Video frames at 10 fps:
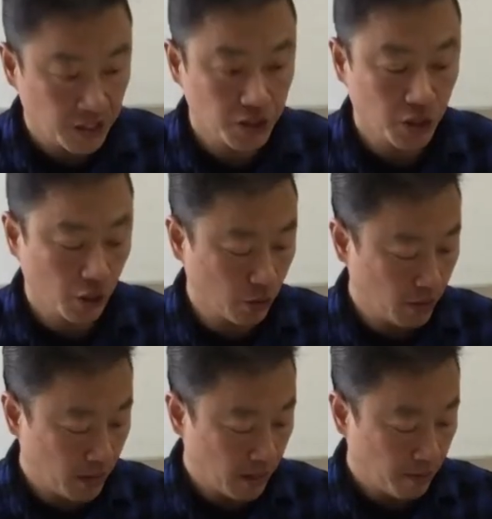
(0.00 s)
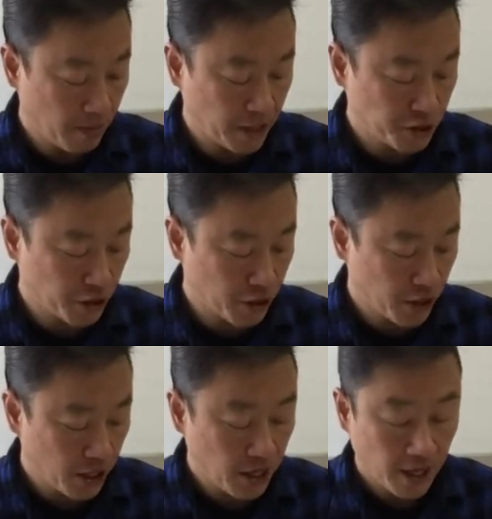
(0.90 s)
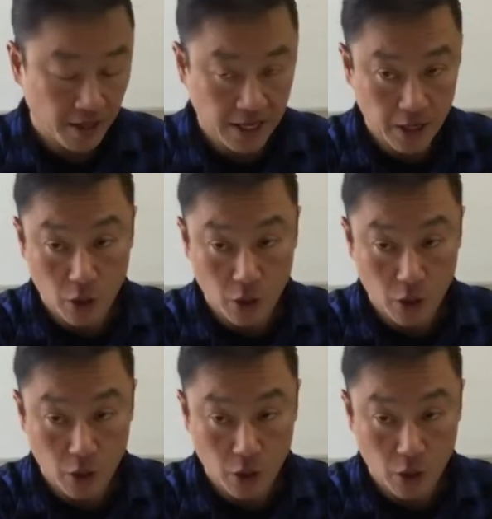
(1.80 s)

So make sure they